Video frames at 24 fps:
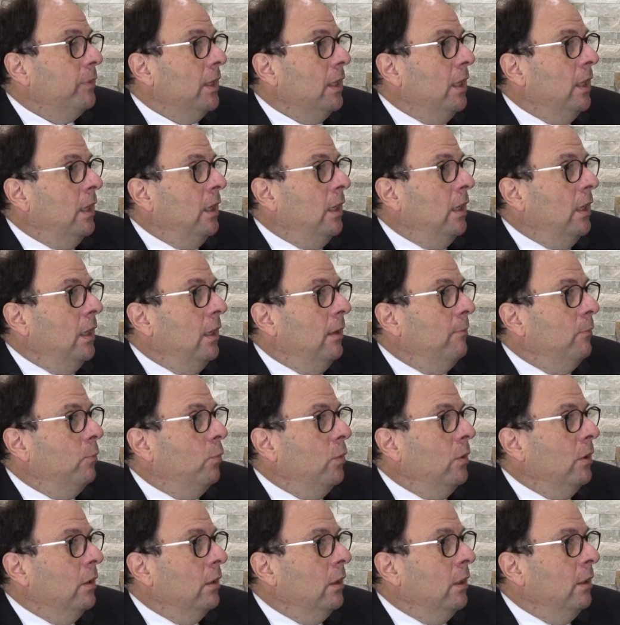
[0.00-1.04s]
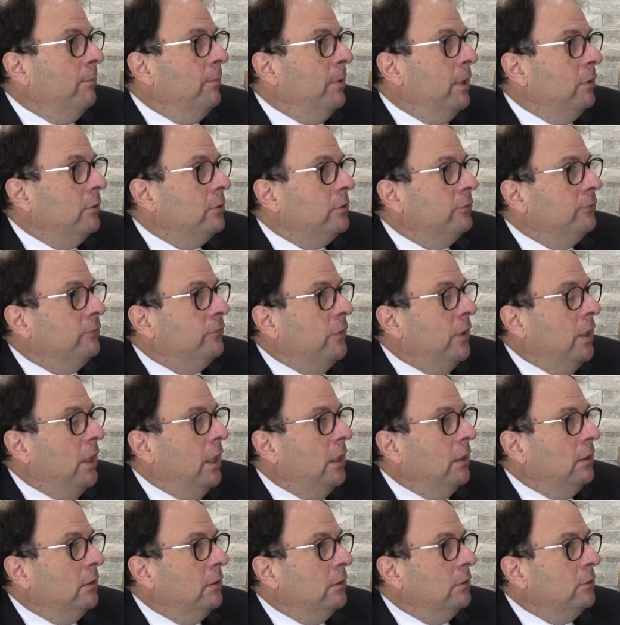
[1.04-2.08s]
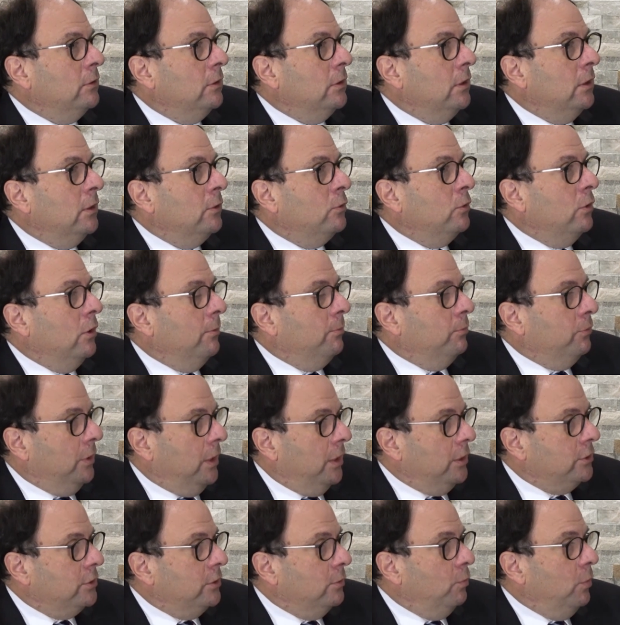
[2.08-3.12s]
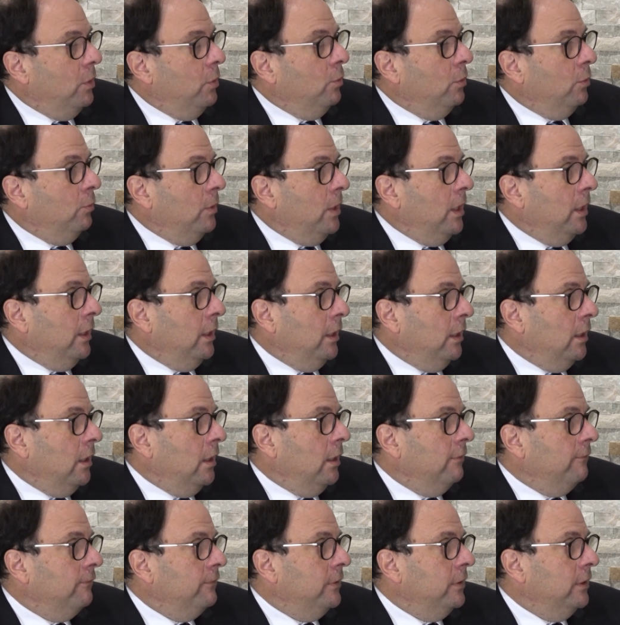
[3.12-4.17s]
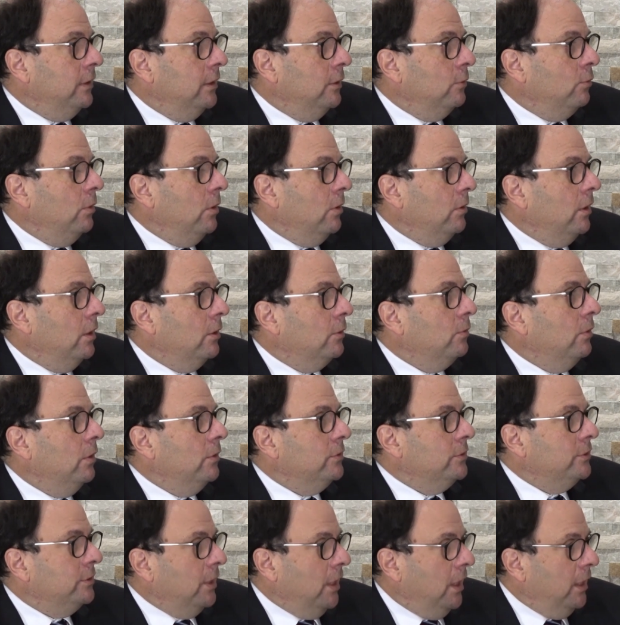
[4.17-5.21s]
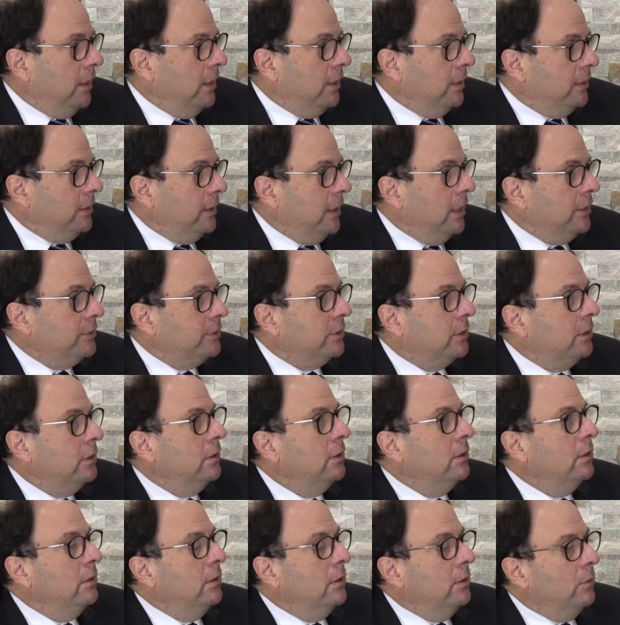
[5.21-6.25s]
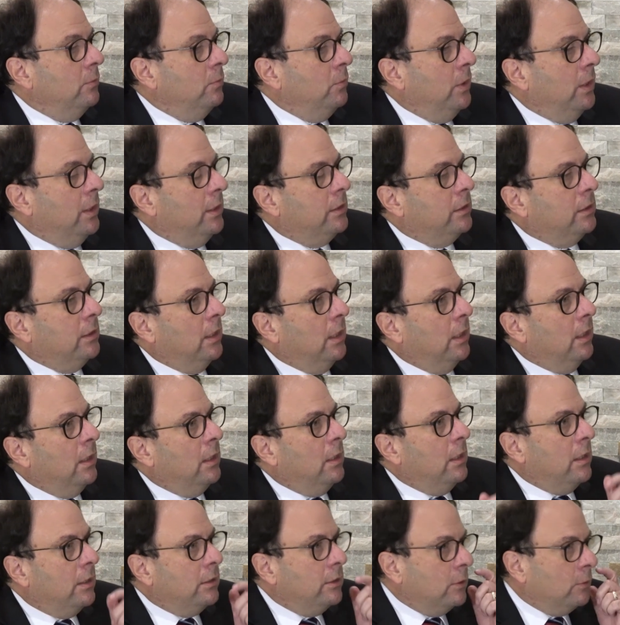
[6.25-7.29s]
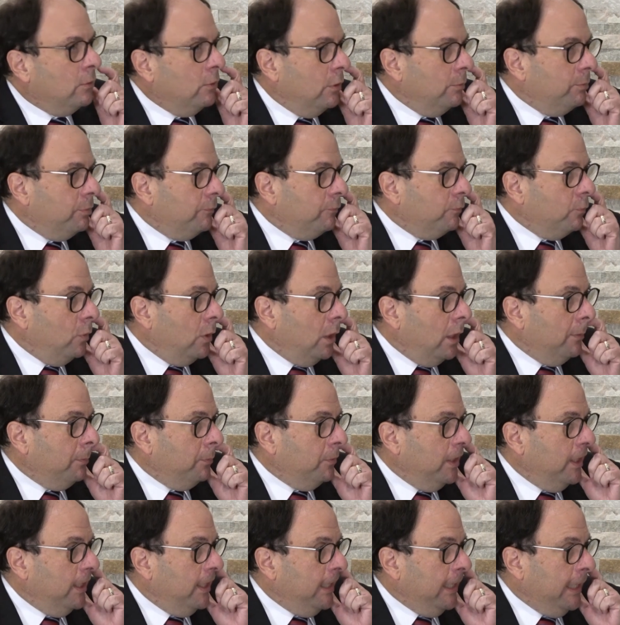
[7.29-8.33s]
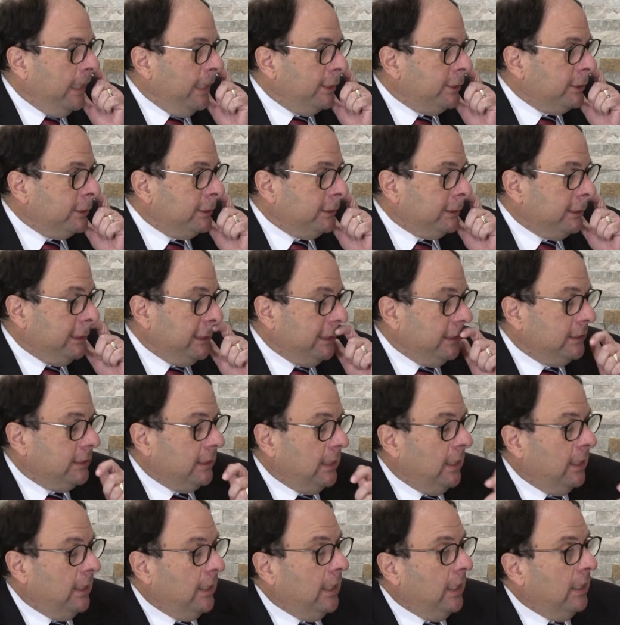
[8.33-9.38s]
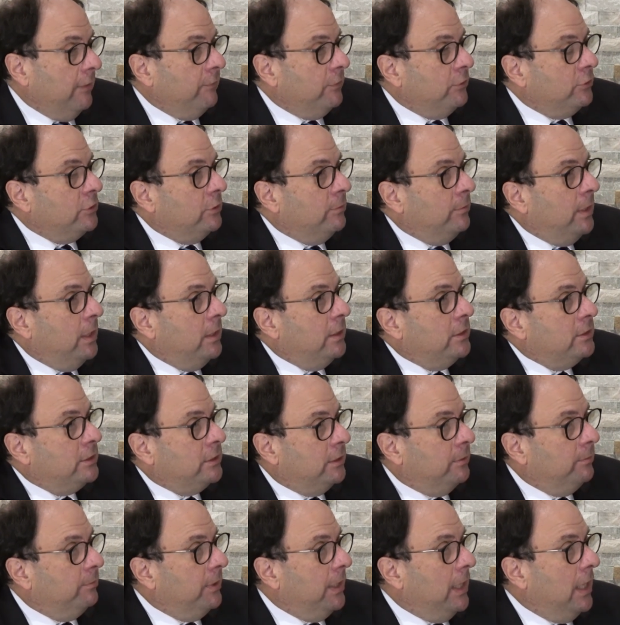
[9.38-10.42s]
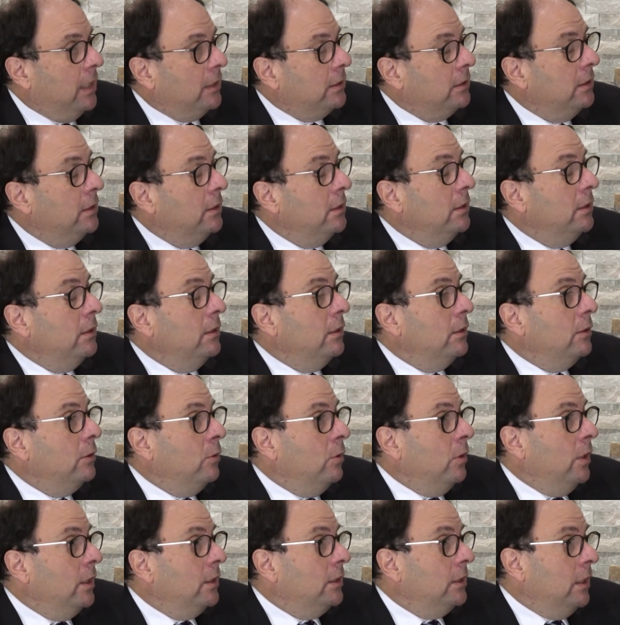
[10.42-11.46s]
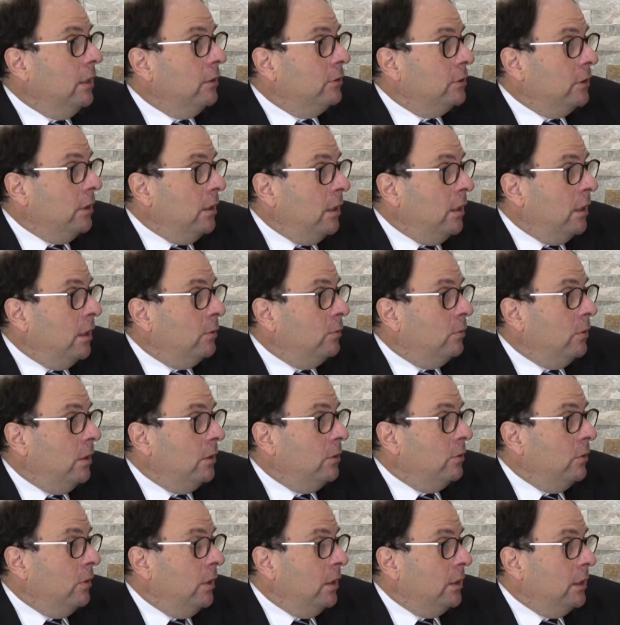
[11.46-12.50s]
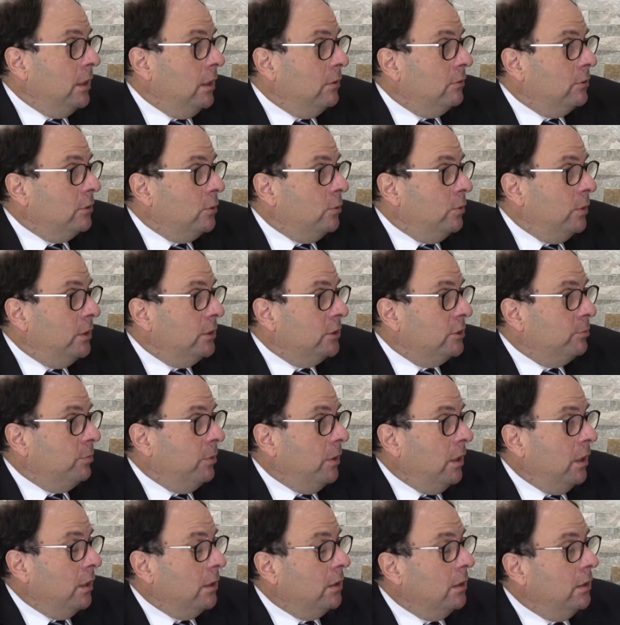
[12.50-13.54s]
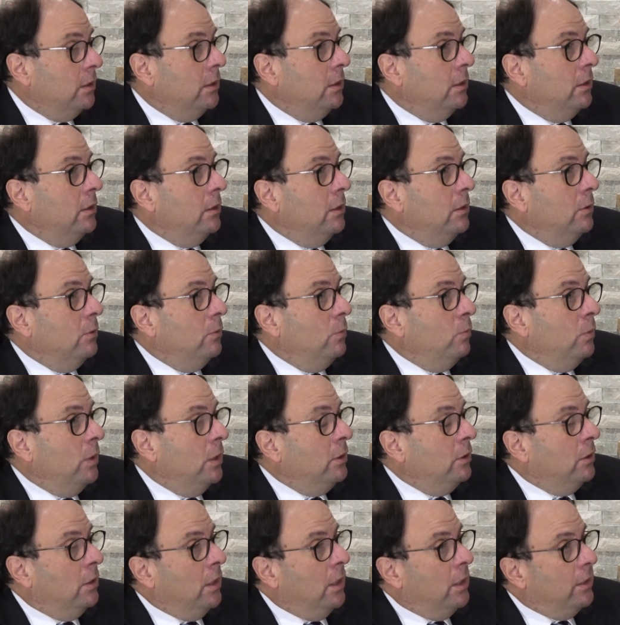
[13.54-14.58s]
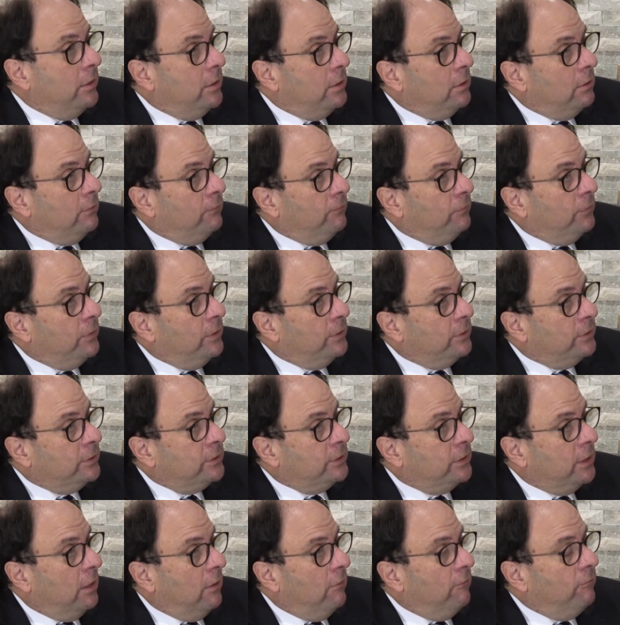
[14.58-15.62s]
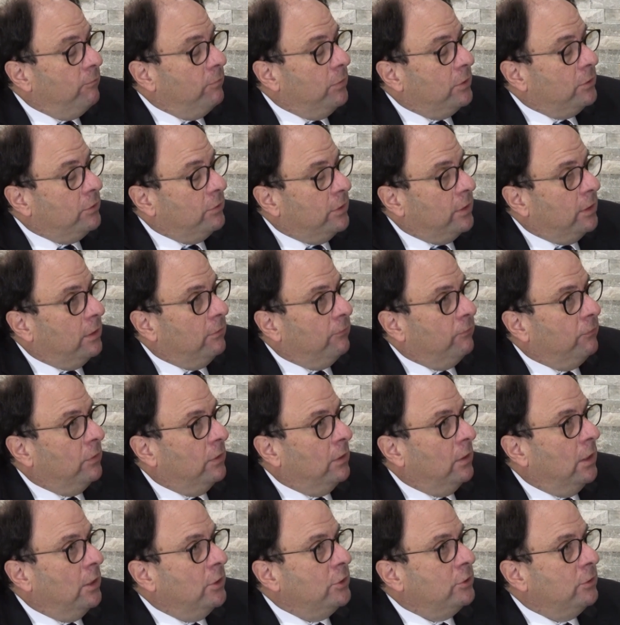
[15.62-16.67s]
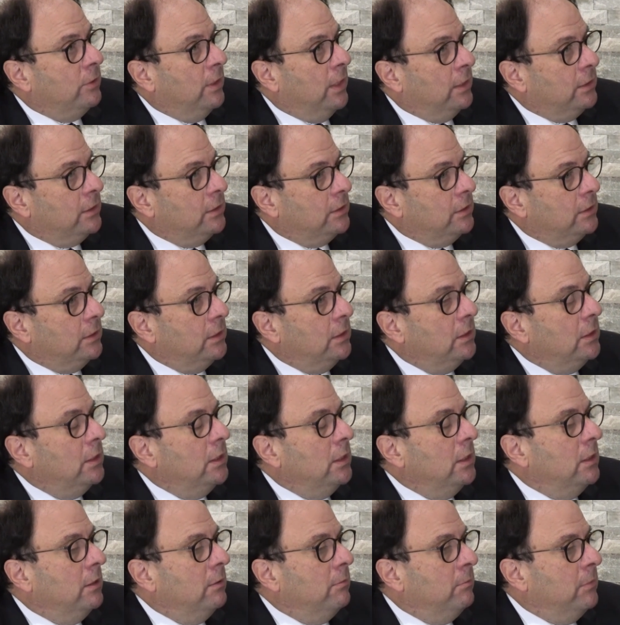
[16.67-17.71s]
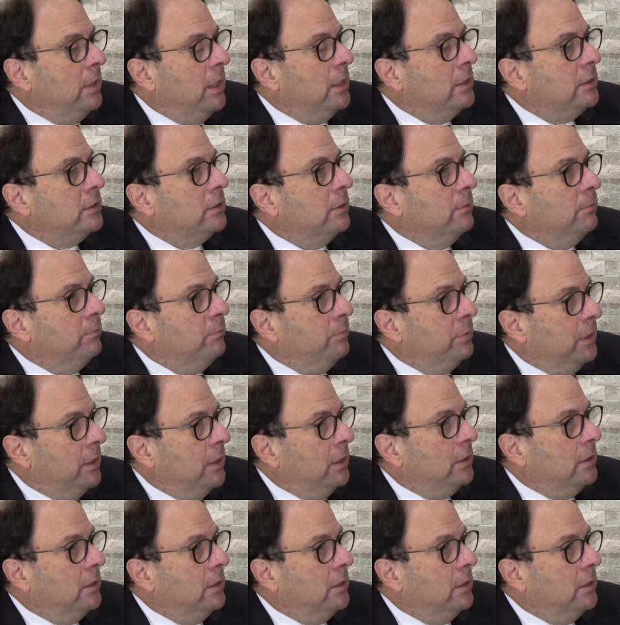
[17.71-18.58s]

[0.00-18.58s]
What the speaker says: We're about to file incorporation. We were running it off the quote-unquote side of the desk with the group of cooperating agencies and having tremendous impact. Going down to Ottawa and going down to Queen's Park, when you're not there for yourself, but you're there for a larger entity, makes a big